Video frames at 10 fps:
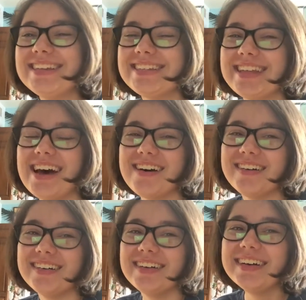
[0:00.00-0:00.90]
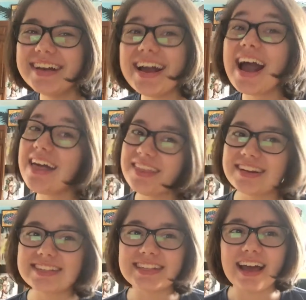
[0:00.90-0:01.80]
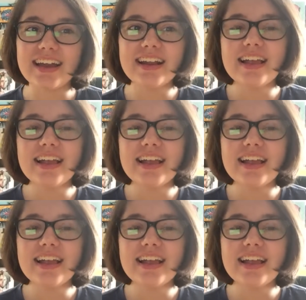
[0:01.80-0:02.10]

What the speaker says: So there's that.